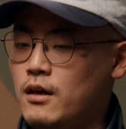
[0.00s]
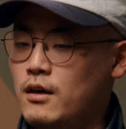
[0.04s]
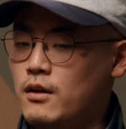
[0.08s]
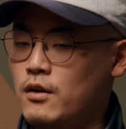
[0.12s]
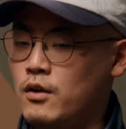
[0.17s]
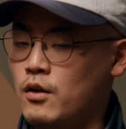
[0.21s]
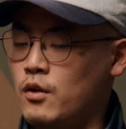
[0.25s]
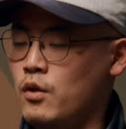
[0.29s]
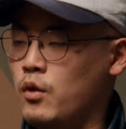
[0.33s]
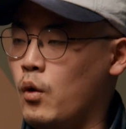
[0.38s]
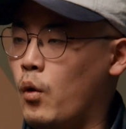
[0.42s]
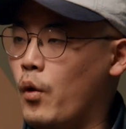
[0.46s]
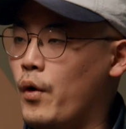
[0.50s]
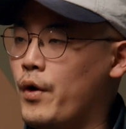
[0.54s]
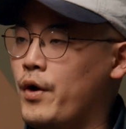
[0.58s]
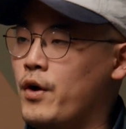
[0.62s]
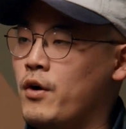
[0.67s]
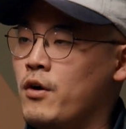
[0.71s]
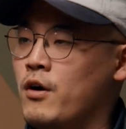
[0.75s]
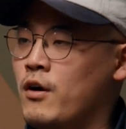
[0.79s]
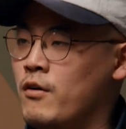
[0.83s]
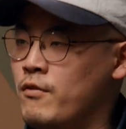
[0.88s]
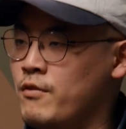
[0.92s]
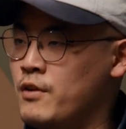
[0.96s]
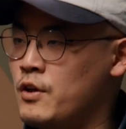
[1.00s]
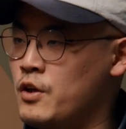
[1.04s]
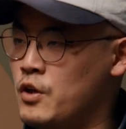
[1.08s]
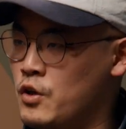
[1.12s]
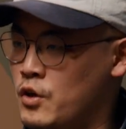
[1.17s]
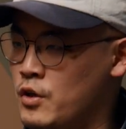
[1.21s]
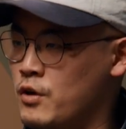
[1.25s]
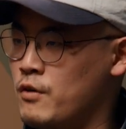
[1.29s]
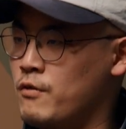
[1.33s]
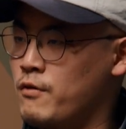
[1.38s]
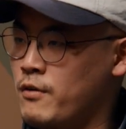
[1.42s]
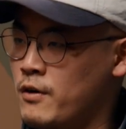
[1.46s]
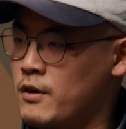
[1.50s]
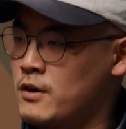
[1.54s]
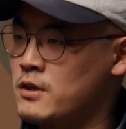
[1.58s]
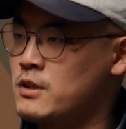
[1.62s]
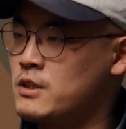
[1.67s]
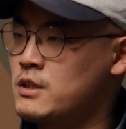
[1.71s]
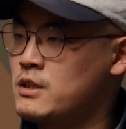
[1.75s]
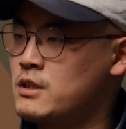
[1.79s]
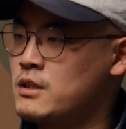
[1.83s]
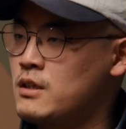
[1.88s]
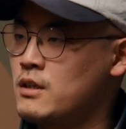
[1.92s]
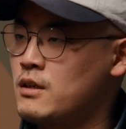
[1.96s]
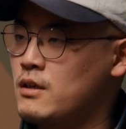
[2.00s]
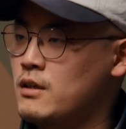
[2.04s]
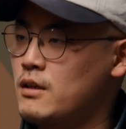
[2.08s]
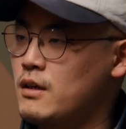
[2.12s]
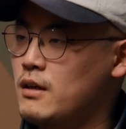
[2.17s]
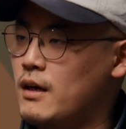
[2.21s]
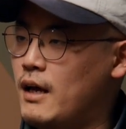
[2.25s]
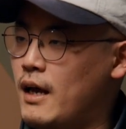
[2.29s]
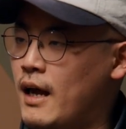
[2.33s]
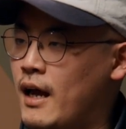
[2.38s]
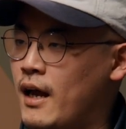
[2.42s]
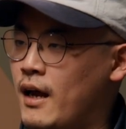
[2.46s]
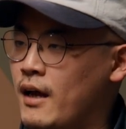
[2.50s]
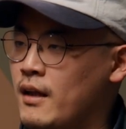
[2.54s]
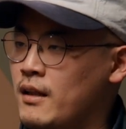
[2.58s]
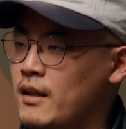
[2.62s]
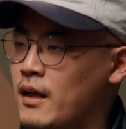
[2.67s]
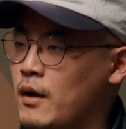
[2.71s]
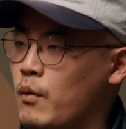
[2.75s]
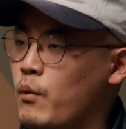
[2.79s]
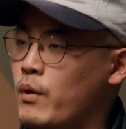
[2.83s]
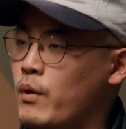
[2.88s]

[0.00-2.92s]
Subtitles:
the lawyer of the universe. And like